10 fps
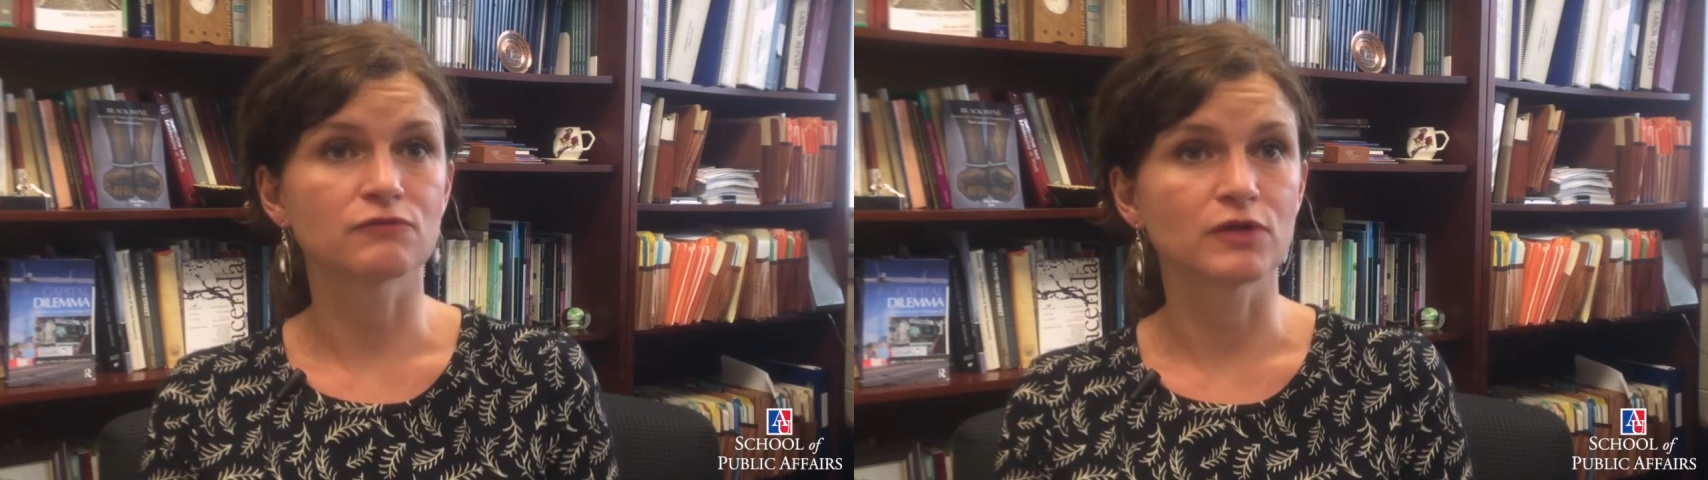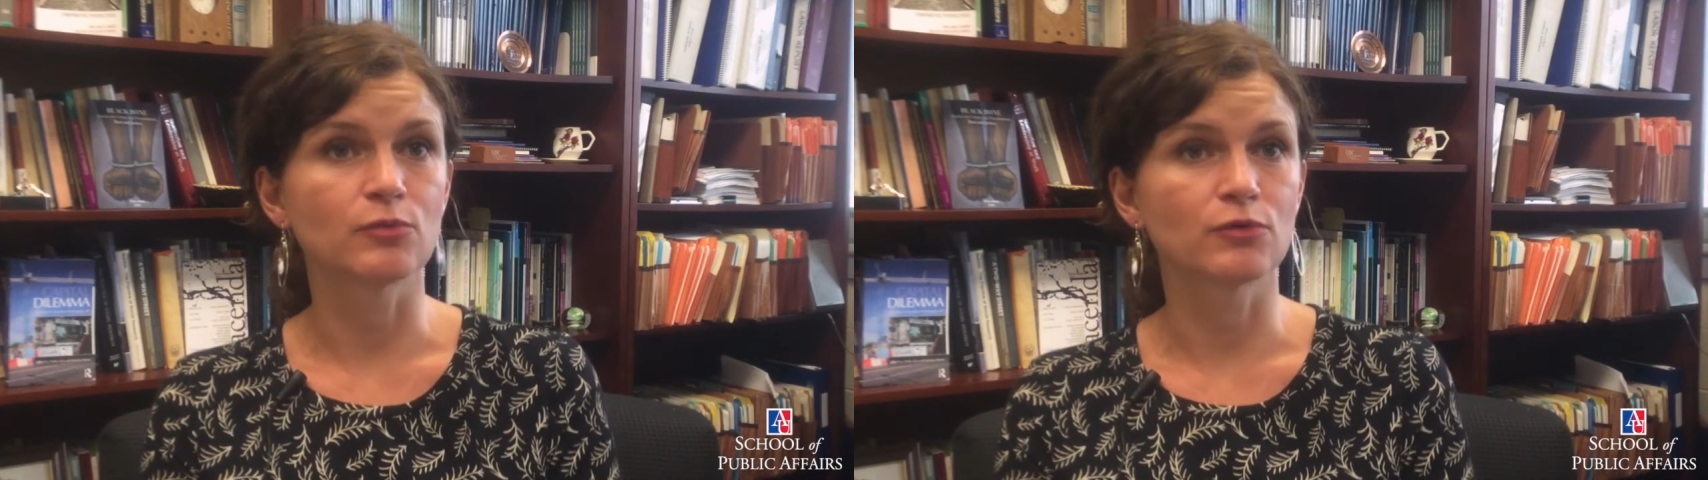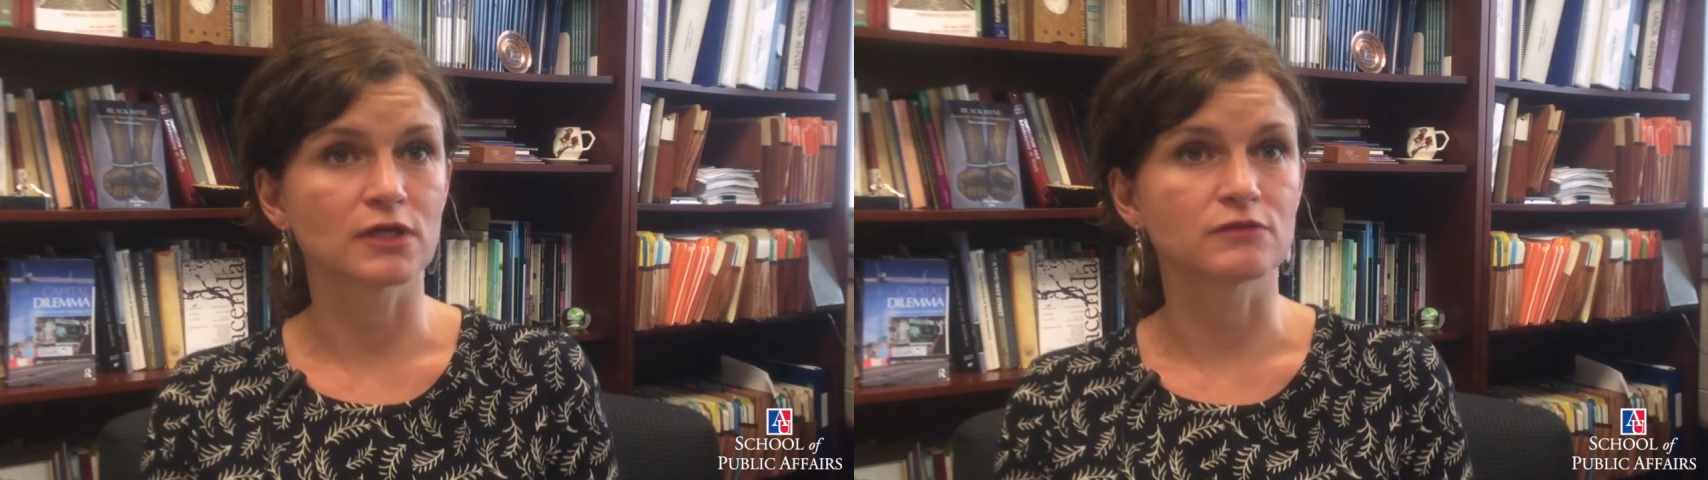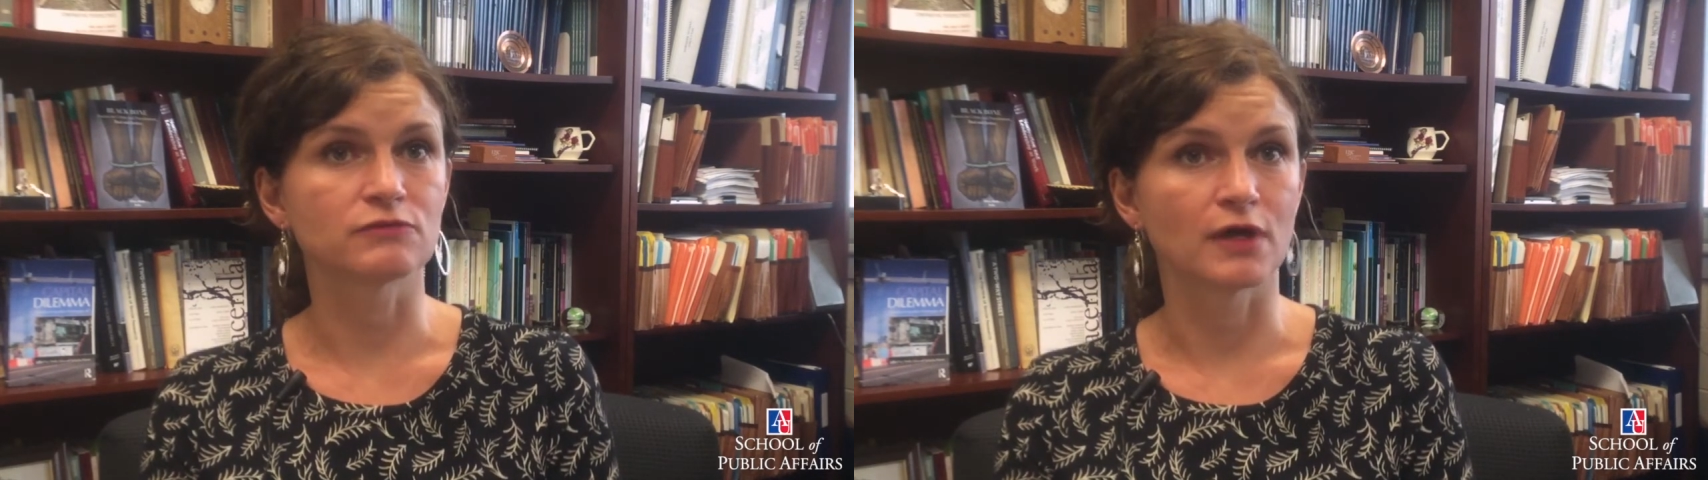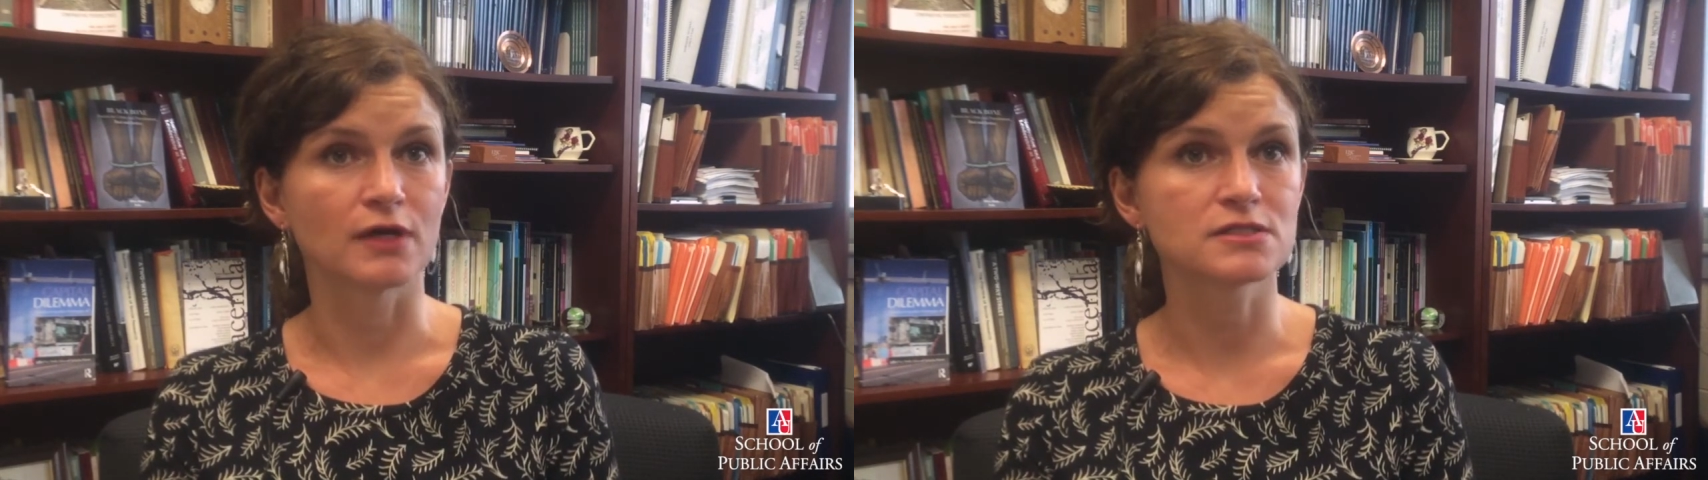of
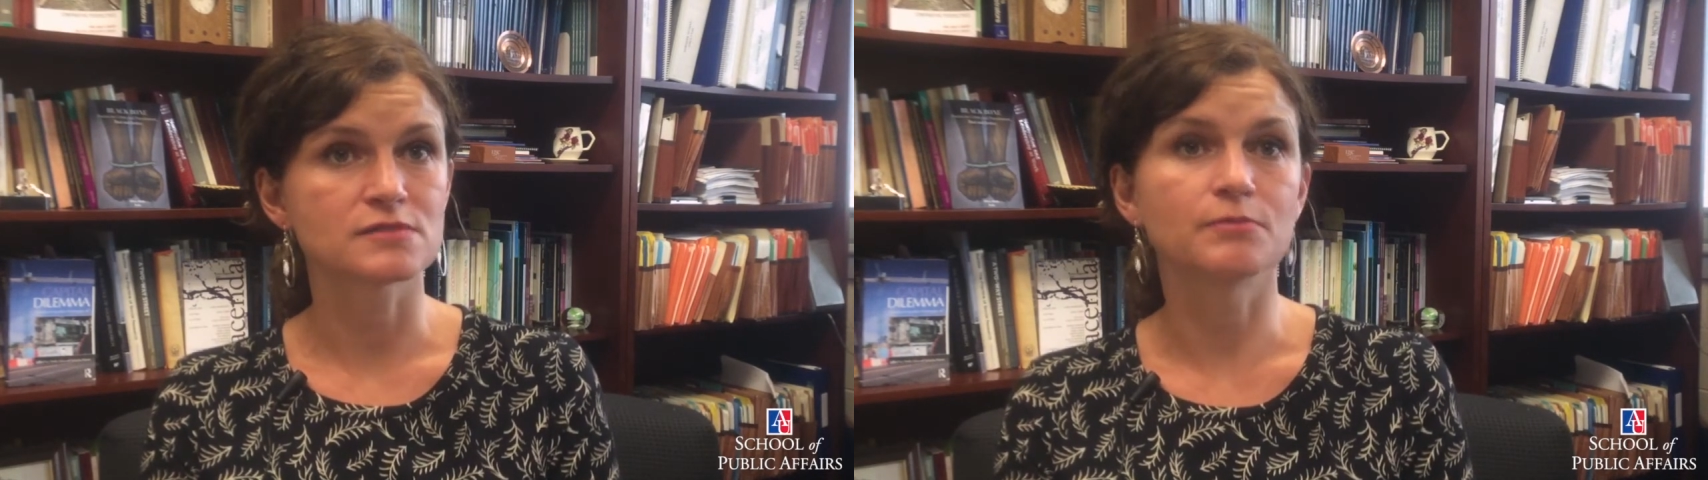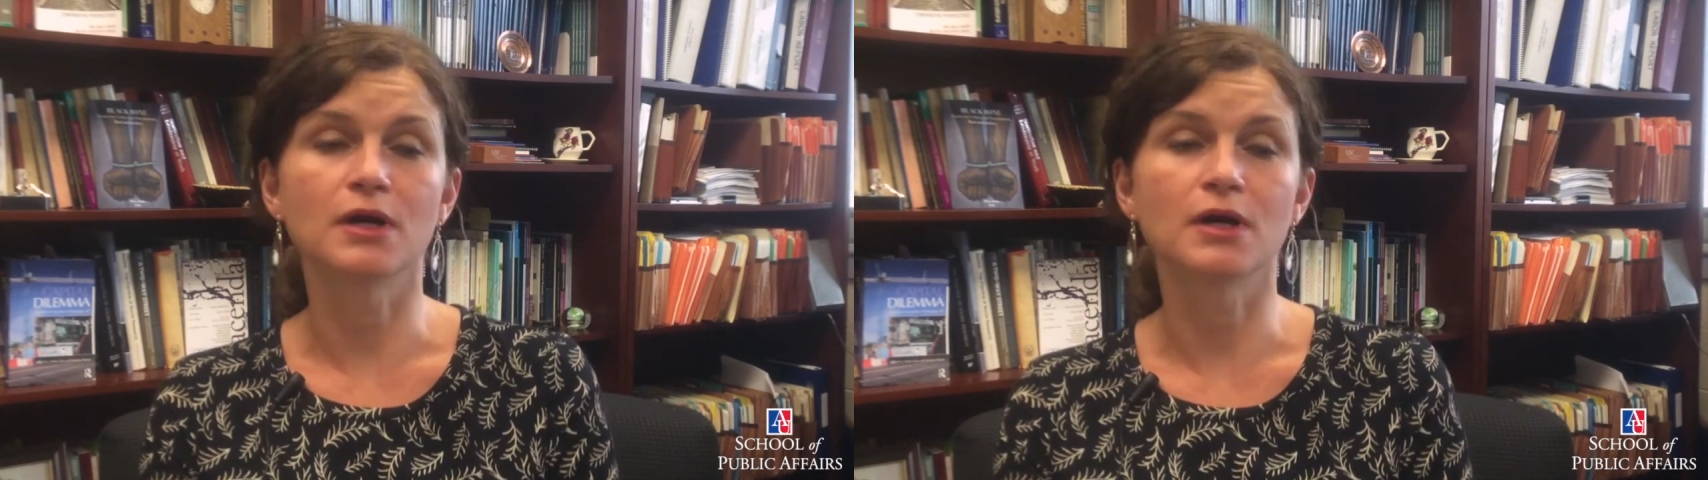reproductive rights,